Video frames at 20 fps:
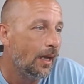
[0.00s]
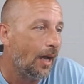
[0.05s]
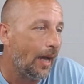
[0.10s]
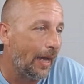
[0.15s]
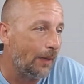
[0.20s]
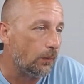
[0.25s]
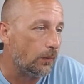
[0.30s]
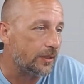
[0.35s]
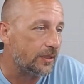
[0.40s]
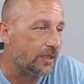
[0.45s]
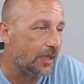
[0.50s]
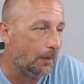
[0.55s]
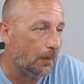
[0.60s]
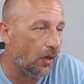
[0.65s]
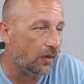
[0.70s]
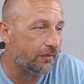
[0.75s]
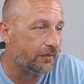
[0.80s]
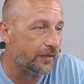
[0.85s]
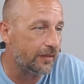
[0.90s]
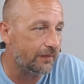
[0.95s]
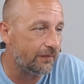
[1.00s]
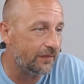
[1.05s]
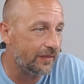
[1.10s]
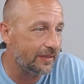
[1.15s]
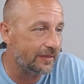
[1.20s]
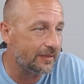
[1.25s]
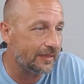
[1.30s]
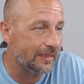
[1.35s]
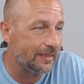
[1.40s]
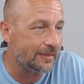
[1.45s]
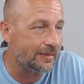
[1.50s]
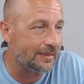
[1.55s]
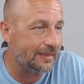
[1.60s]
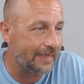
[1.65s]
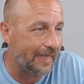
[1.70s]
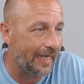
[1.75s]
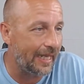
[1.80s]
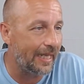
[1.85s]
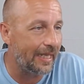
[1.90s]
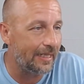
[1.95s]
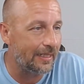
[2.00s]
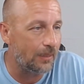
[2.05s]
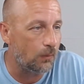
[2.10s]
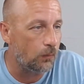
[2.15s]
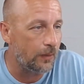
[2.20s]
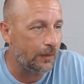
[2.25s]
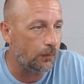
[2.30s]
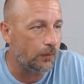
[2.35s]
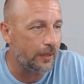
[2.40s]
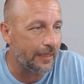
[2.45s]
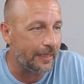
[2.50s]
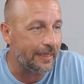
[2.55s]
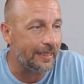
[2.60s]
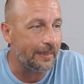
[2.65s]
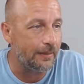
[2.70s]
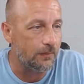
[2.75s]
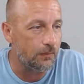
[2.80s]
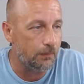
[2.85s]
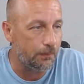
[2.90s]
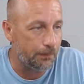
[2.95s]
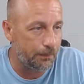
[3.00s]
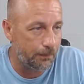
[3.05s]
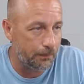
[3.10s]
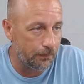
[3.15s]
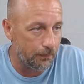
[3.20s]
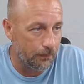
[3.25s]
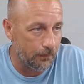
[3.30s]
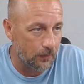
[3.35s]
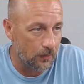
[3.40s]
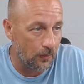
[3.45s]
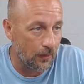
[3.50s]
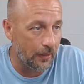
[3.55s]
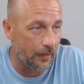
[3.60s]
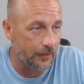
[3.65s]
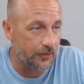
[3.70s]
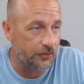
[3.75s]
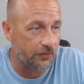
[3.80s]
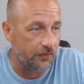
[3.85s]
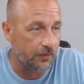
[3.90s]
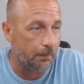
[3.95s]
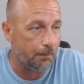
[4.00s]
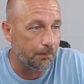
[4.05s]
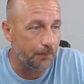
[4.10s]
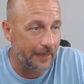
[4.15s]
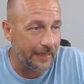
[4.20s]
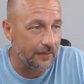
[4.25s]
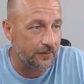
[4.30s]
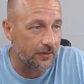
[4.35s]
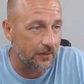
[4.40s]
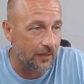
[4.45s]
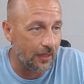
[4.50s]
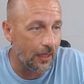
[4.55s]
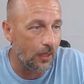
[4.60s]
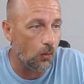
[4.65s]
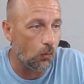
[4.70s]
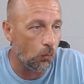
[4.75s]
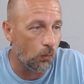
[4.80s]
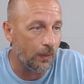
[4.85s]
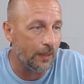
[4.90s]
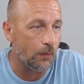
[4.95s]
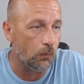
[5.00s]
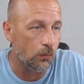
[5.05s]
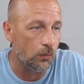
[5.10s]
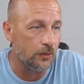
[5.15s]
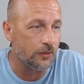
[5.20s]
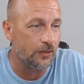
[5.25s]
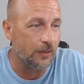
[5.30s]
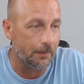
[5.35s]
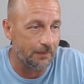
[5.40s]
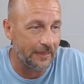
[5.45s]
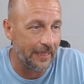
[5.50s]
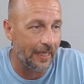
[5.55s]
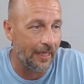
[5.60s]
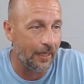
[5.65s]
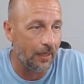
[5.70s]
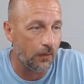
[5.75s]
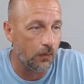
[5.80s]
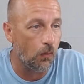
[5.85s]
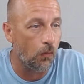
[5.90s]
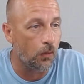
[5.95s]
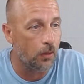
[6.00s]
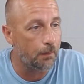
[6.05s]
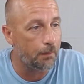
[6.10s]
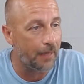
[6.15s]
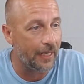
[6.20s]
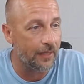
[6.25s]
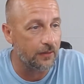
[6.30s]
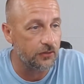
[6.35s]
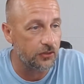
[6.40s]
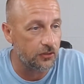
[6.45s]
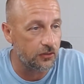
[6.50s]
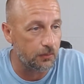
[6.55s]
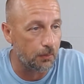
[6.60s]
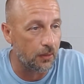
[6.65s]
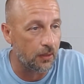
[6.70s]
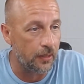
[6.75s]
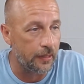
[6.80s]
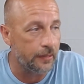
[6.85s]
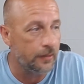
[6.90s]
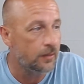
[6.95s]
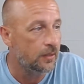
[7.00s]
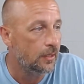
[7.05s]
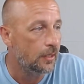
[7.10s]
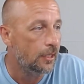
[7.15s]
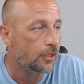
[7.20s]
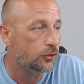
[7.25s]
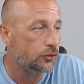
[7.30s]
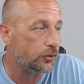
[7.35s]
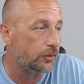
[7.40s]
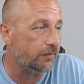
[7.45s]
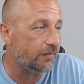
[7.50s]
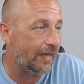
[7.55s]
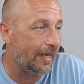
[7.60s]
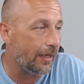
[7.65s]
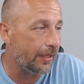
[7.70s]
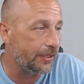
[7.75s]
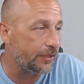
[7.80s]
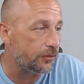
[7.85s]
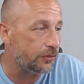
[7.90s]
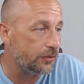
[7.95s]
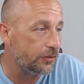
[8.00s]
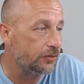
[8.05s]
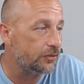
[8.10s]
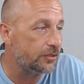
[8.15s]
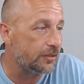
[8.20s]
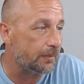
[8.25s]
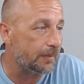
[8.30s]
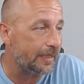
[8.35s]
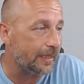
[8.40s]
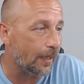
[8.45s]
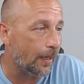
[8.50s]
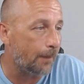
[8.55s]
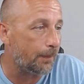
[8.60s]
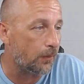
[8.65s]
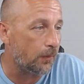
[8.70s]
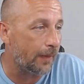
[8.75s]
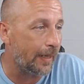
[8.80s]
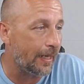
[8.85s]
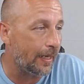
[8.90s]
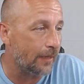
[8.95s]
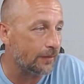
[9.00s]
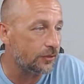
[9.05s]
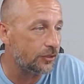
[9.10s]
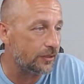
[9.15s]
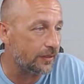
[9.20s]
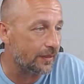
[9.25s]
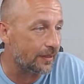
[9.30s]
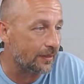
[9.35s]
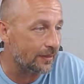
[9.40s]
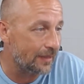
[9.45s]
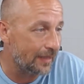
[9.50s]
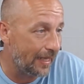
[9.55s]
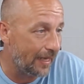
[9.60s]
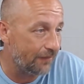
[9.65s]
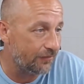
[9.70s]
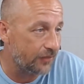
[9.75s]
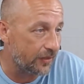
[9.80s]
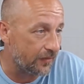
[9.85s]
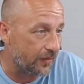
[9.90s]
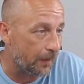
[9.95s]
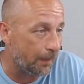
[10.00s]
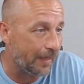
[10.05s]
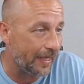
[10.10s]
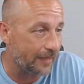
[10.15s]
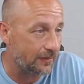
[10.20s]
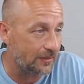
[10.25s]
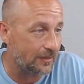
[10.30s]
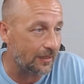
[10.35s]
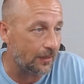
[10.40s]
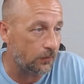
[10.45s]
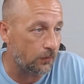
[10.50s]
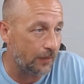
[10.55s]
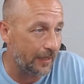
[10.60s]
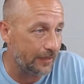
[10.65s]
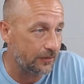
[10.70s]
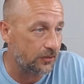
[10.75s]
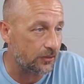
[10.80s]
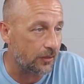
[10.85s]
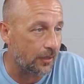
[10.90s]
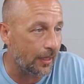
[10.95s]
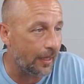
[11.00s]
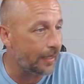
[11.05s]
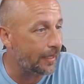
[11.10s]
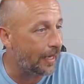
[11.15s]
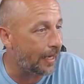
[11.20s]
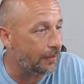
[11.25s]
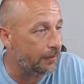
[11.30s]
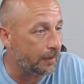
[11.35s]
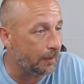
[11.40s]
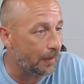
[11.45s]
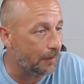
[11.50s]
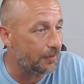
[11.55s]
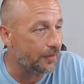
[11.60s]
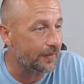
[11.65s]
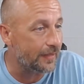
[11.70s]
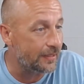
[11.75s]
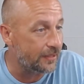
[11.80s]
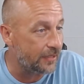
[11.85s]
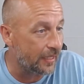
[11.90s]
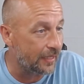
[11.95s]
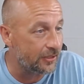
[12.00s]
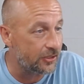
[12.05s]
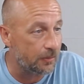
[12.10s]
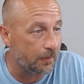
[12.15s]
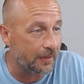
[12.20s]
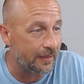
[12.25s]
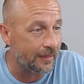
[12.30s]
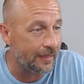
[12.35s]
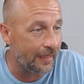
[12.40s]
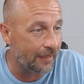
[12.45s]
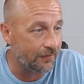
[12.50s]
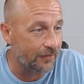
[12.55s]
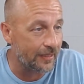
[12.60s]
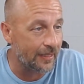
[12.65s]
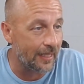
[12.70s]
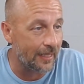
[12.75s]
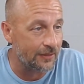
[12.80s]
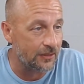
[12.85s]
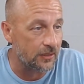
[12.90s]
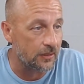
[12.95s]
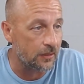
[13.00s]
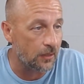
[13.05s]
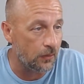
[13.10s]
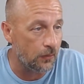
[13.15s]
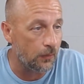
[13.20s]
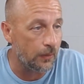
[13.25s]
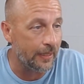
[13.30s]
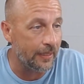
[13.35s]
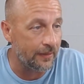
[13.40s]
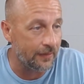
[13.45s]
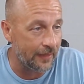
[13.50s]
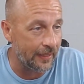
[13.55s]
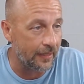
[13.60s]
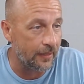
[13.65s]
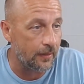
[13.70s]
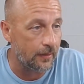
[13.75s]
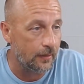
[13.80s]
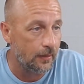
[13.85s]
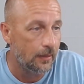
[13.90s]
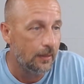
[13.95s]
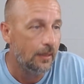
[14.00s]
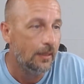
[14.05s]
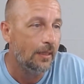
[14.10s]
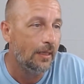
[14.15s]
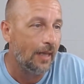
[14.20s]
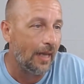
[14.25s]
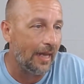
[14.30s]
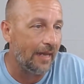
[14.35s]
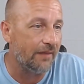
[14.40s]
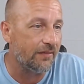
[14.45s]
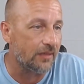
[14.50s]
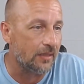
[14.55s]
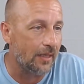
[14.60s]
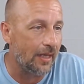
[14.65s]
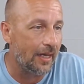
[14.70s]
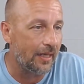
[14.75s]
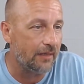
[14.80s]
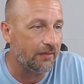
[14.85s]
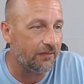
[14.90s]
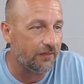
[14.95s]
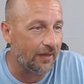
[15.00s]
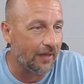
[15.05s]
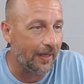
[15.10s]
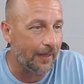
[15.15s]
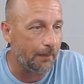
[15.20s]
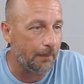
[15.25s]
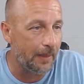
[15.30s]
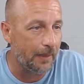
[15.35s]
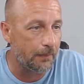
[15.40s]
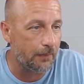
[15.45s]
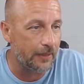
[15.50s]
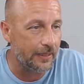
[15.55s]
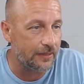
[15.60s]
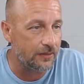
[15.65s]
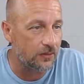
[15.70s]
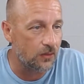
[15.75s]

I would come over and visit and tan, and we would eat lunch from Pizza Hut when it was uptown or Bowser's Barn. True Value used to be up around to the left of the Mexican restaurant. I remember the dungeon but never got to go in there. I have a lot of fond memories